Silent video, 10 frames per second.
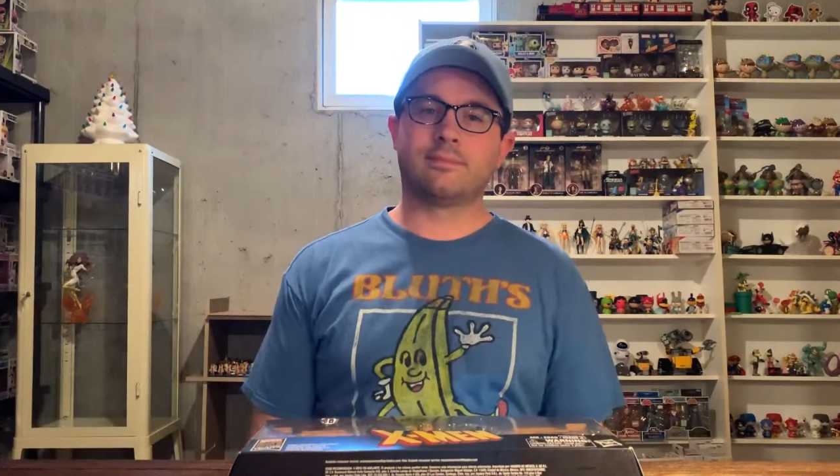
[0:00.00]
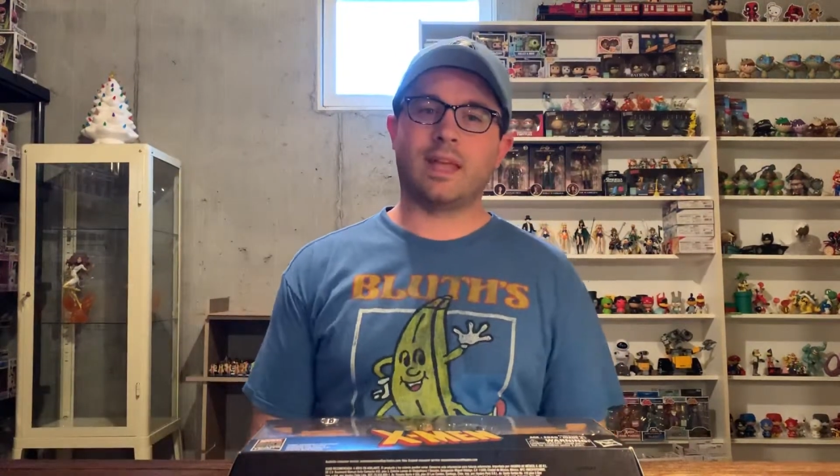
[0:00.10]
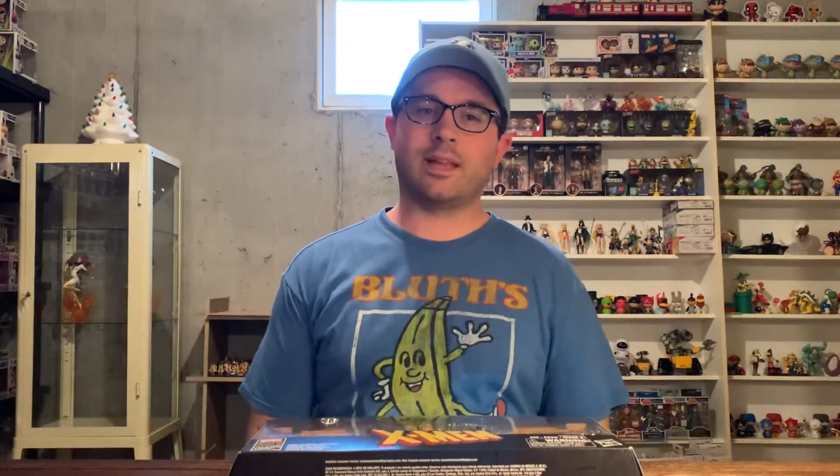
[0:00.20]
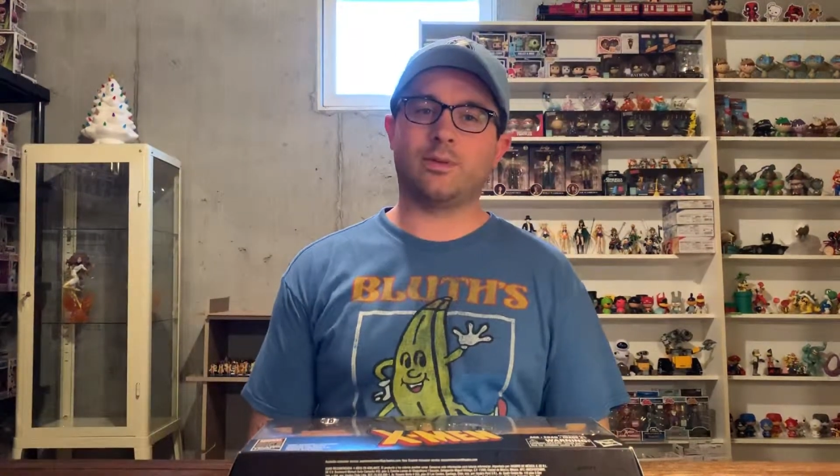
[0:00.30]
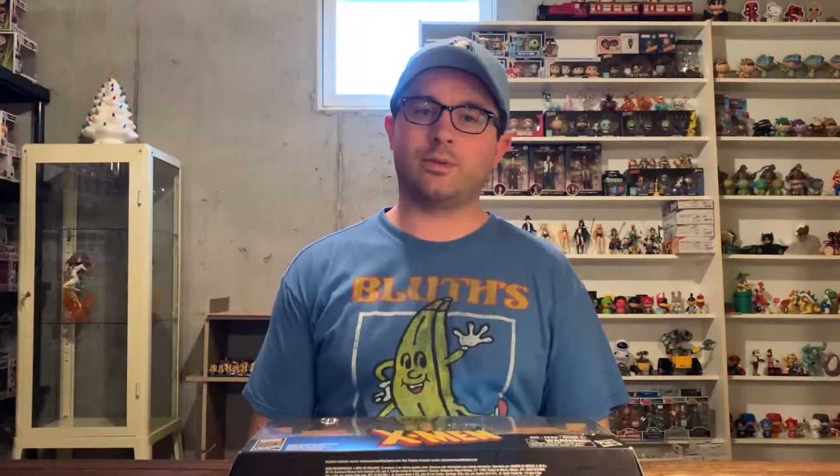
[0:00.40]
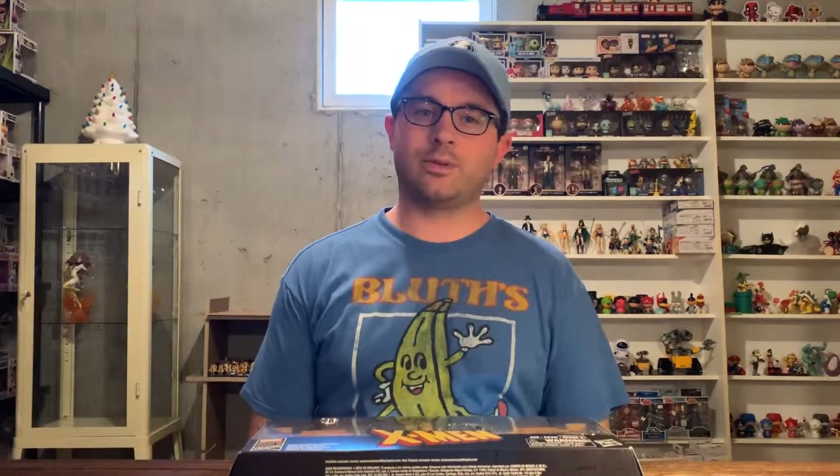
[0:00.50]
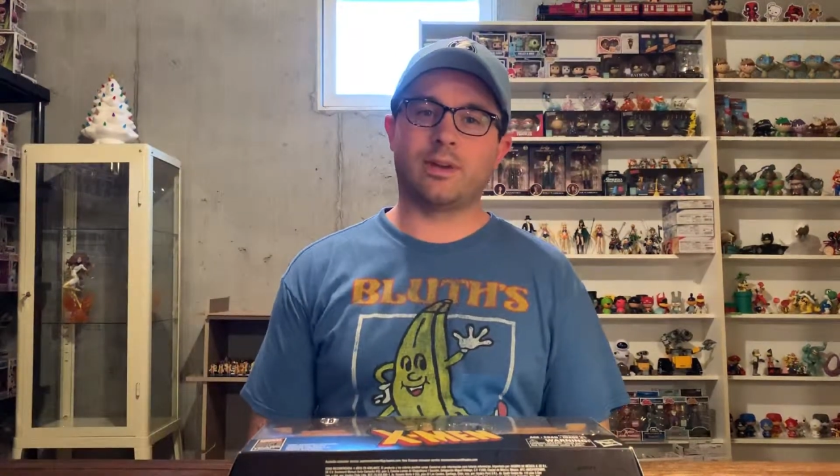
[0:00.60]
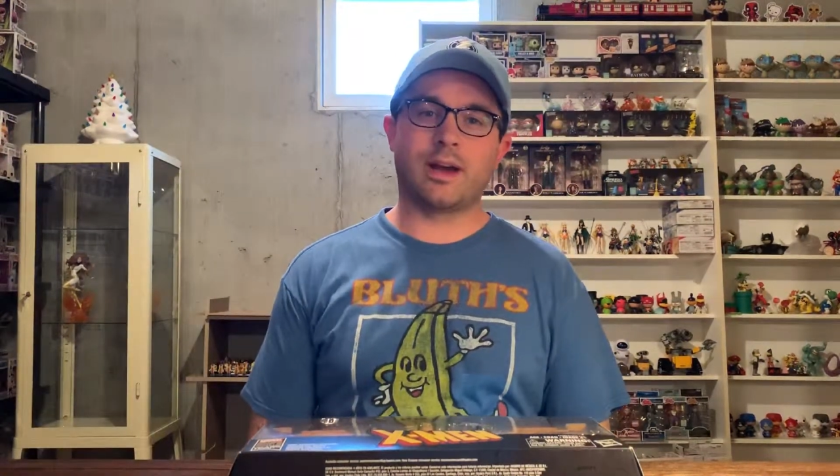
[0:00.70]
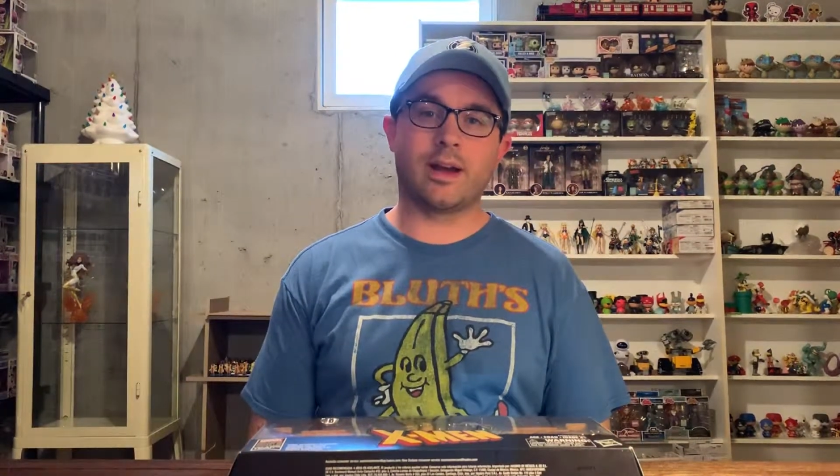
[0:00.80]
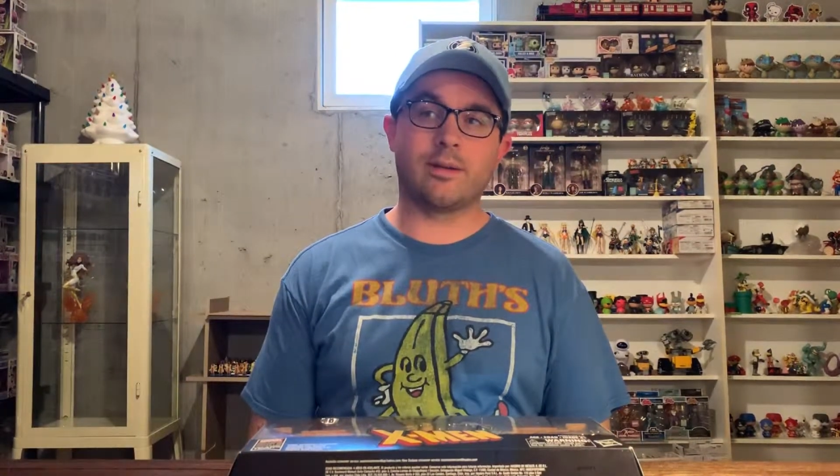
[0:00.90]
Hello,
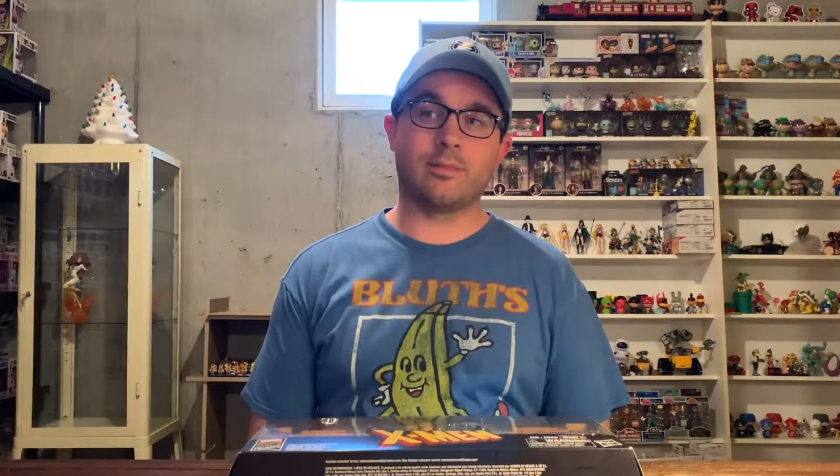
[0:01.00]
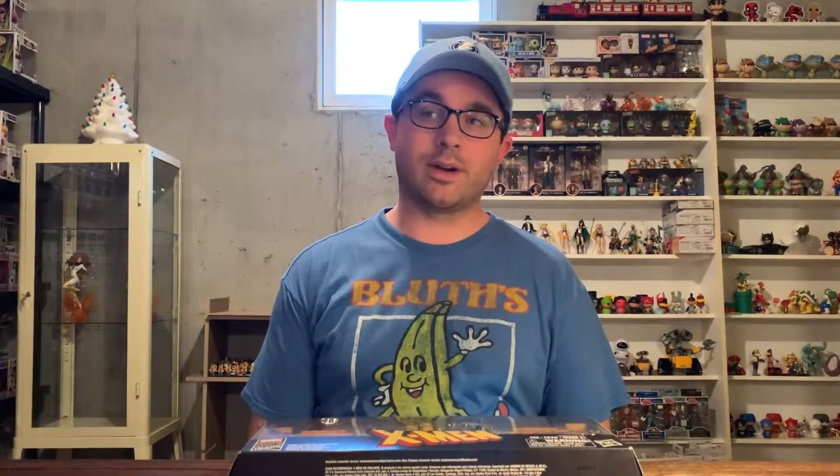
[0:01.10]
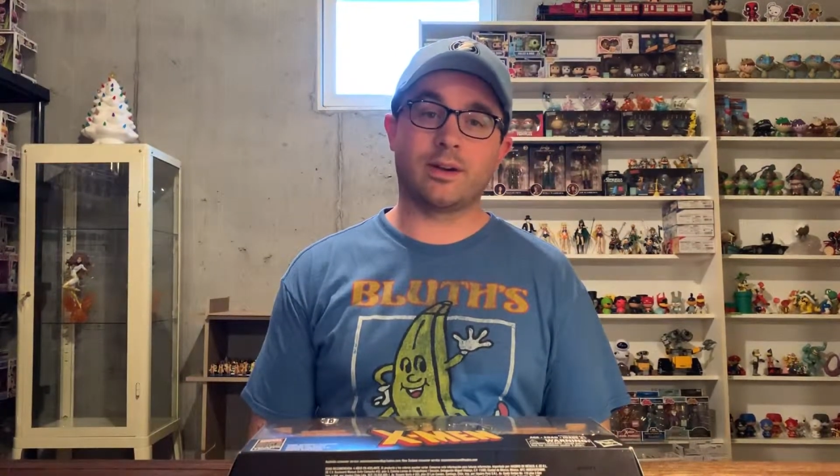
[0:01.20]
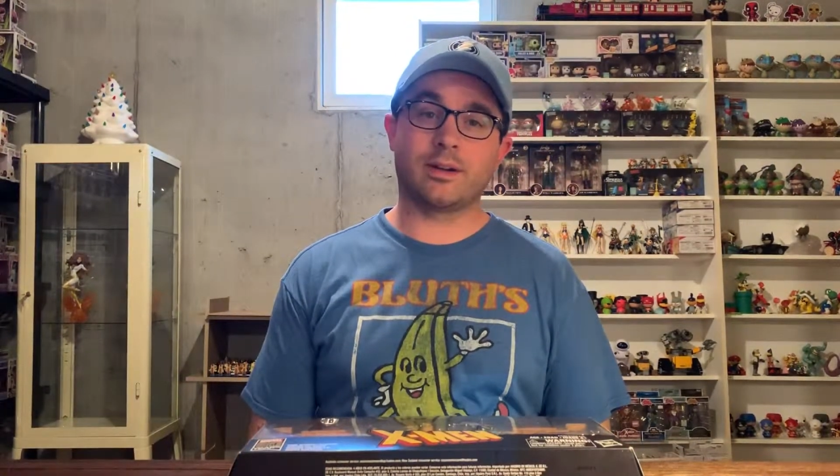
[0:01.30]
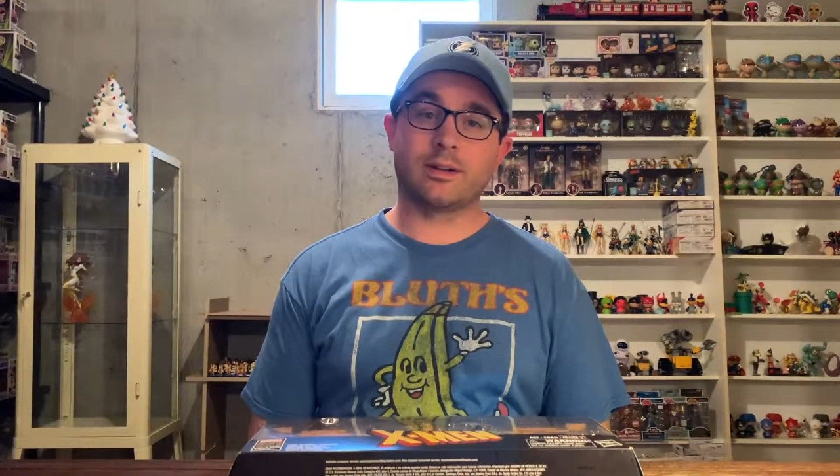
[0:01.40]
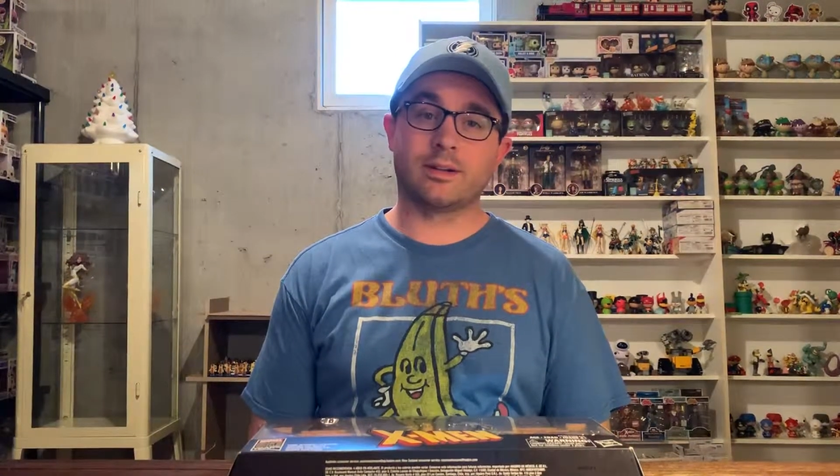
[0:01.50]
I am Mark.